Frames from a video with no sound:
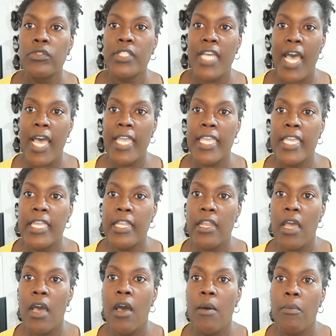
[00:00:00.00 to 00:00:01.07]
diet
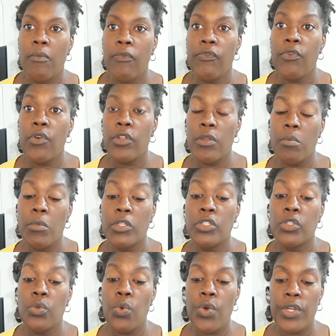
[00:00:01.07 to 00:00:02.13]
for the
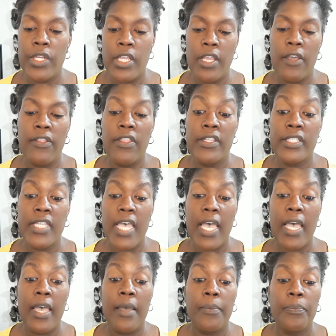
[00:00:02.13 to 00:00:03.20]
majority of the
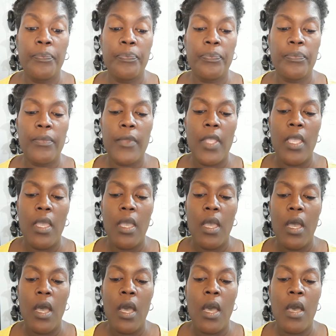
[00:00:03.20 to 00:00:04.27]
time.
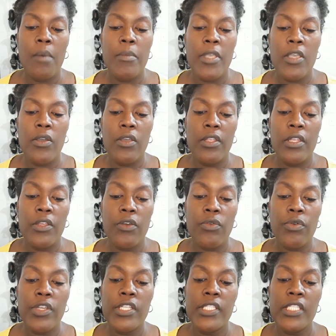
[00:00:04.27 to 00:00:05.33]
It
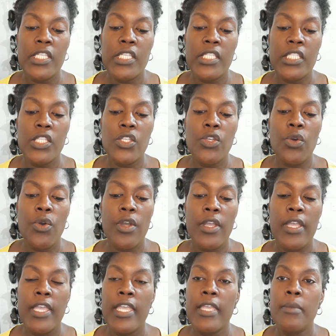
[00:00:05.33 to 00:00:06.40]
increases your
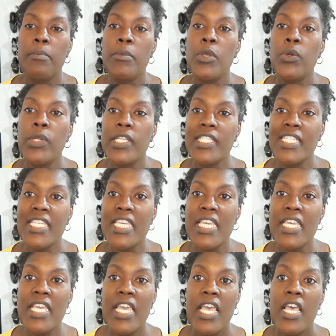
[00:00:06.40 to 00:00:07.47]

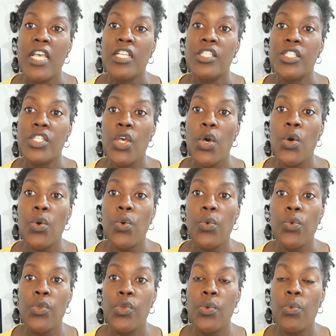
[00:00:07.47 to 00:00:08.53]
immunity,
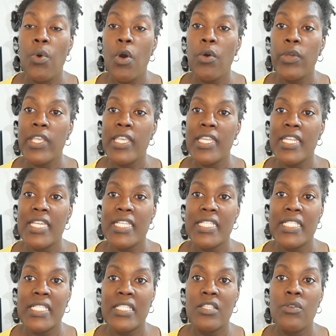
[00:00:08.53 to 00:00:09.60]
so you won't
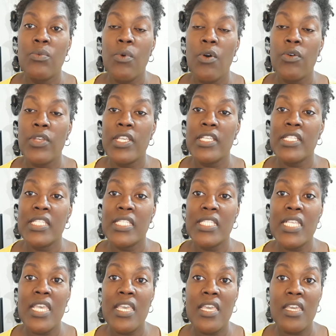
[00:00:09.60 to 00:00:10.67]
get
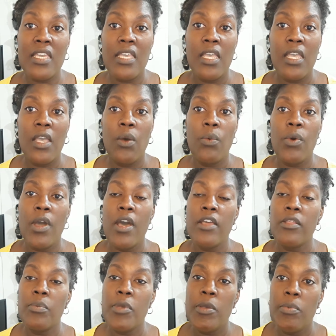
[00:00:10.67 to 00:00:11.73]
sick when
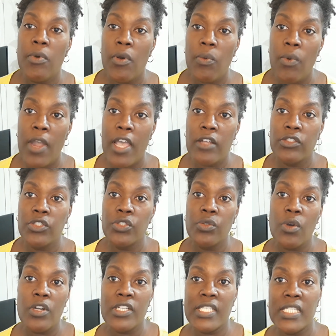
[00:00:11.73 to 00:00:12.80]
other people around
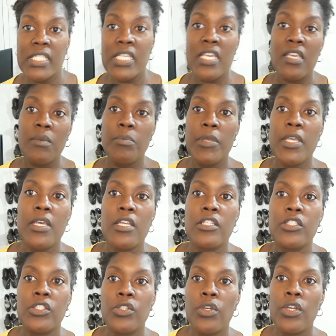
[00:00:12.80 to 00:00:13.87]
you are sick,
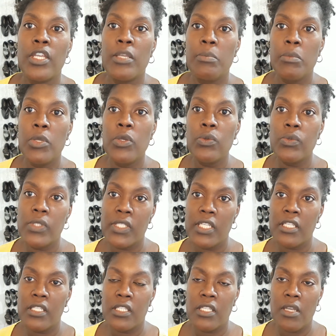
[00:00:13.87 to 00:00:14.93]
because your immune
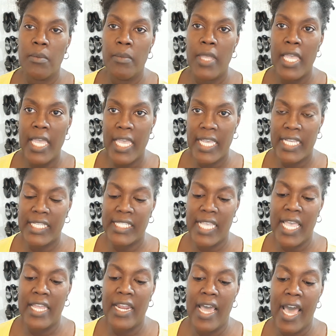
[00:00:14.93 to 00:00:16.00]
system is
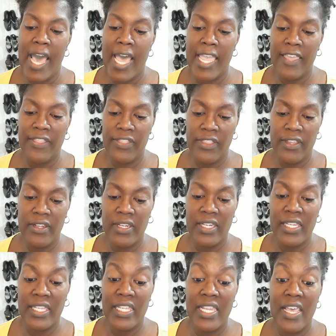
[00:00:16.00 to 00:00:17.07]
at a heightened
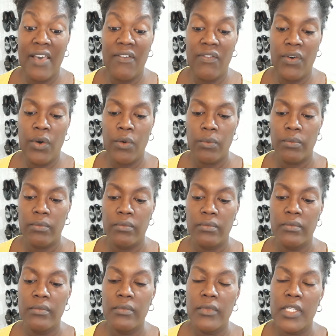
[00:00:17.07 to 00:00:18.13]
level.
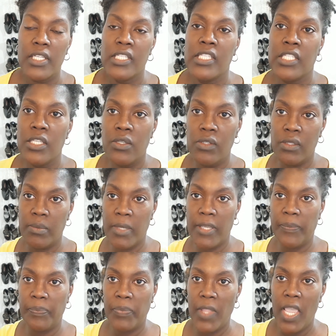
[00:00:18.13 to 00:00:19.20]
Excuse
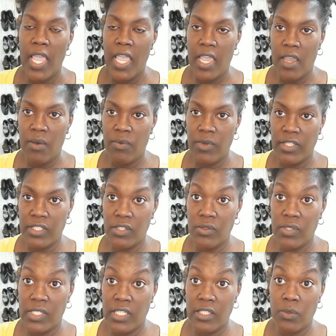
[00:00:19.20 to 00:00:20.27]
me. It
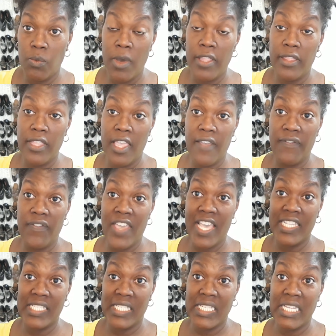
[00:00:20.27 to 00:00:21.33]
reduces, one thing
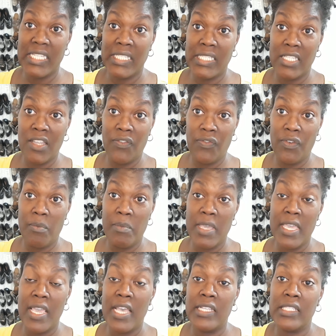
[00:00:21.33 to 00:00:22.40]
fasting has done for
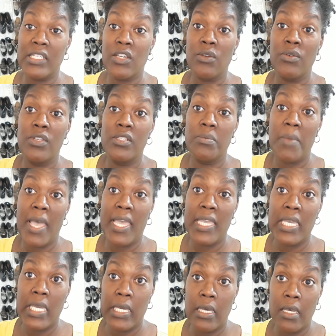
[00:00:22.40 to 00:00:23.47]
me, has increased my
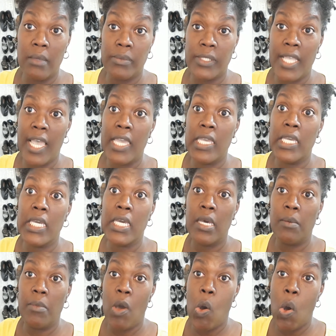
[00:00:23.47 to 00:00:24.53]
hiccups. I
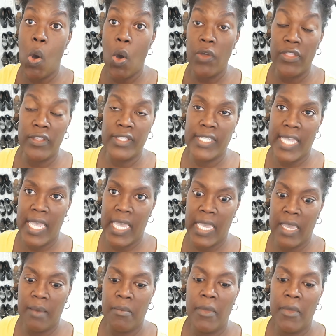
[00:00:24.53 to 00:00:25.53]
hiccup all the time.